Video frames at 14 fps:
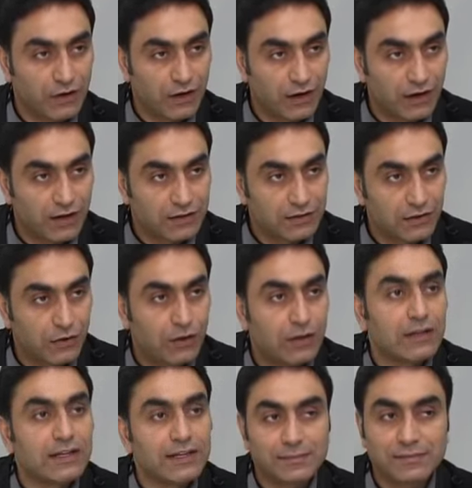are
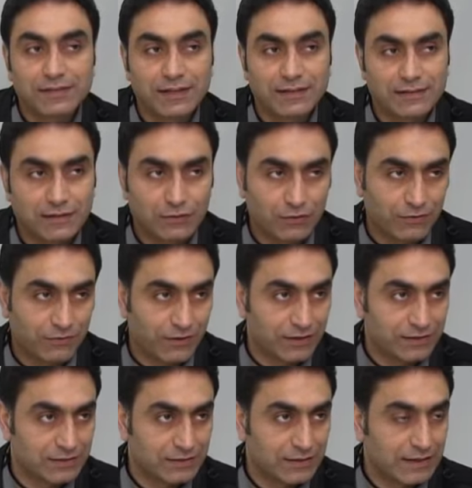only imitating your
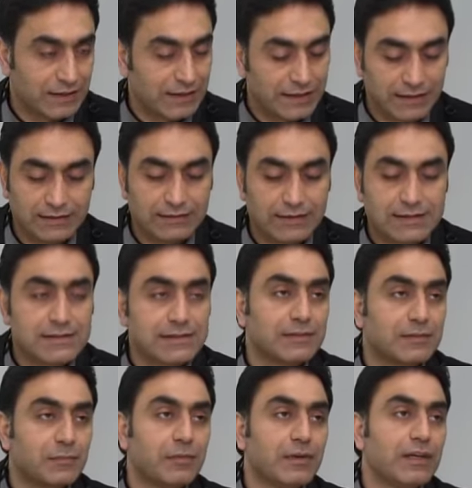father, it
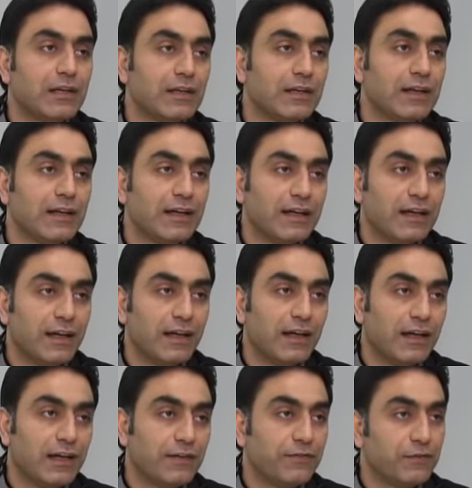doesn't mean
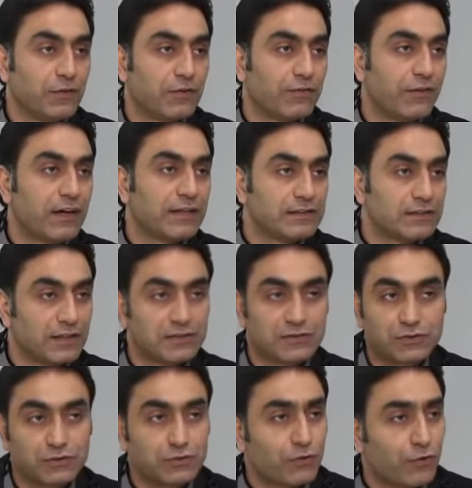if your father
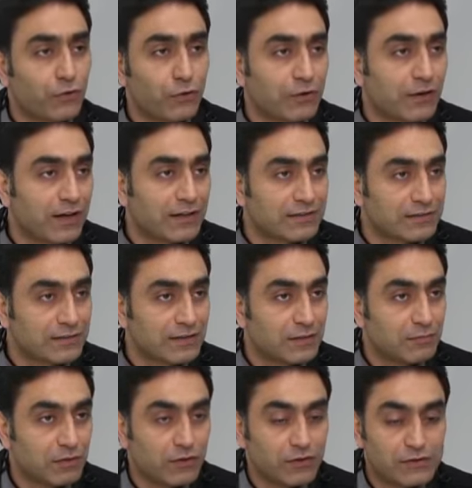untruth or not,
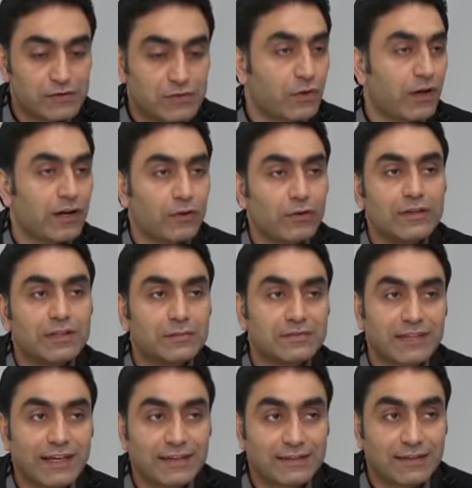because you are only
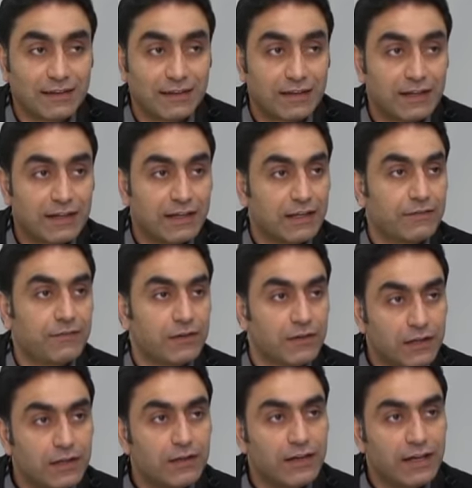imitating. If
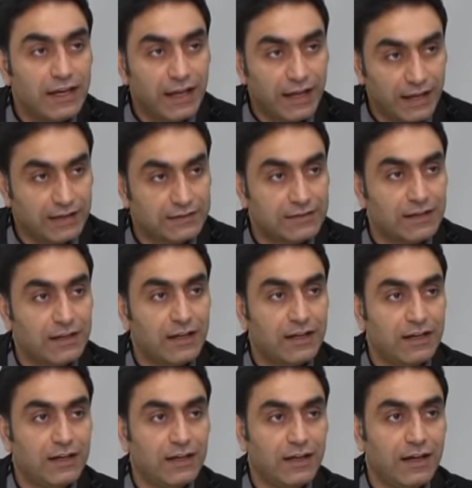he had
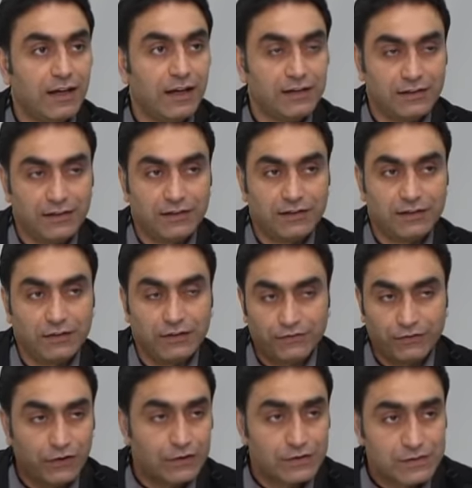on a
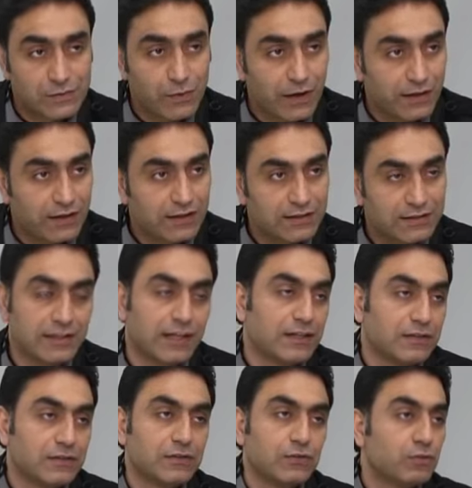false way,
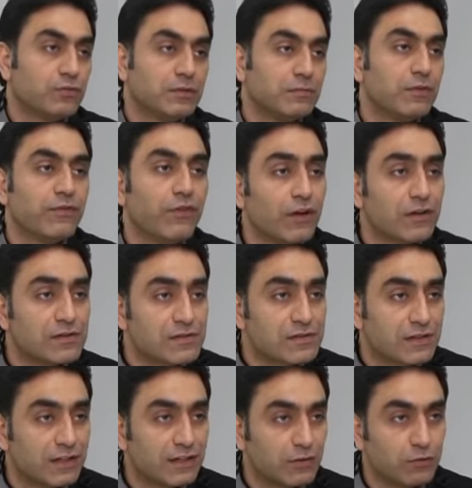then you would be false.
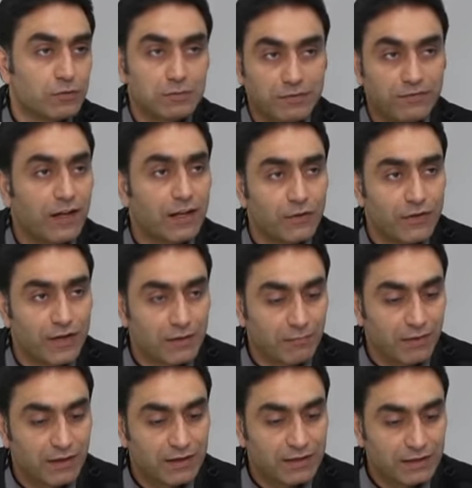You would be follow
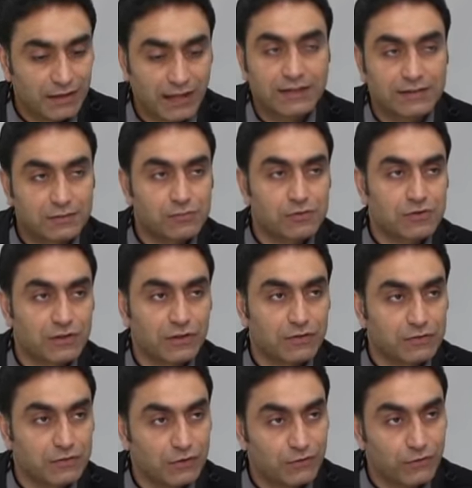him, like the
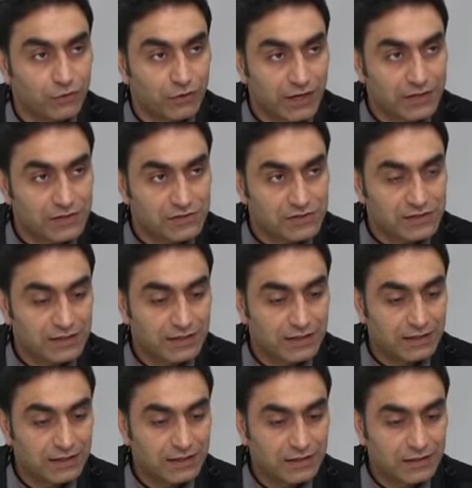mushrikun of Quraysh.
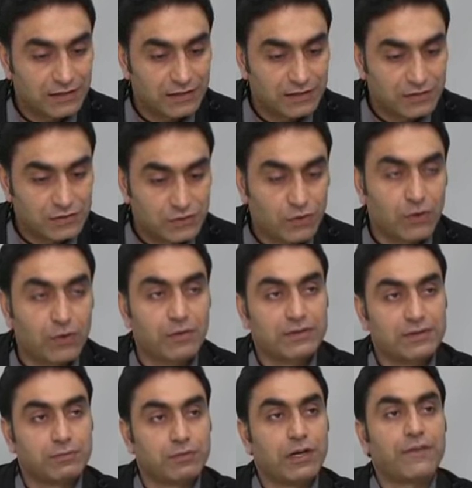So
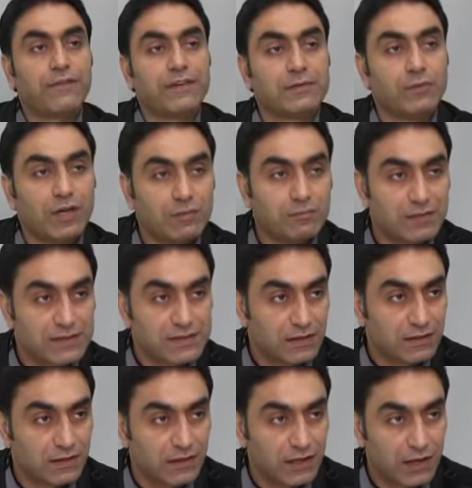the Prophet Muhammad
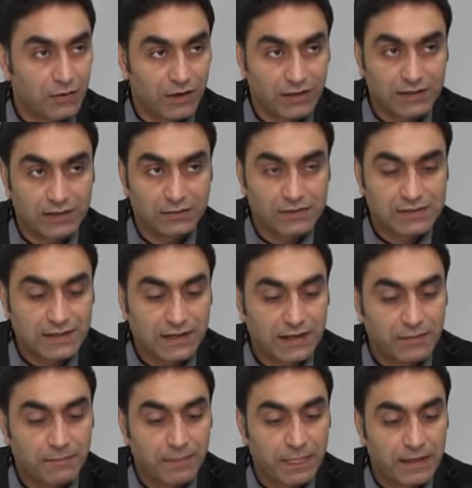sallallahu alaihi
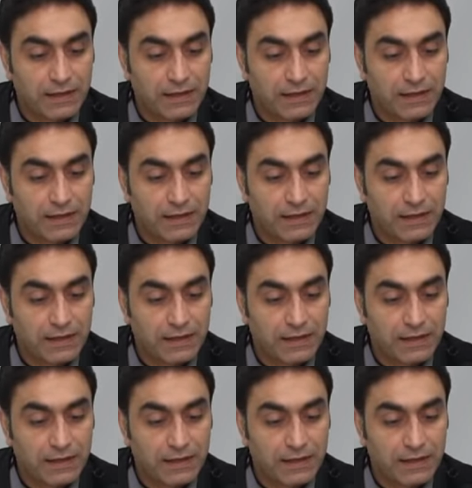wasallam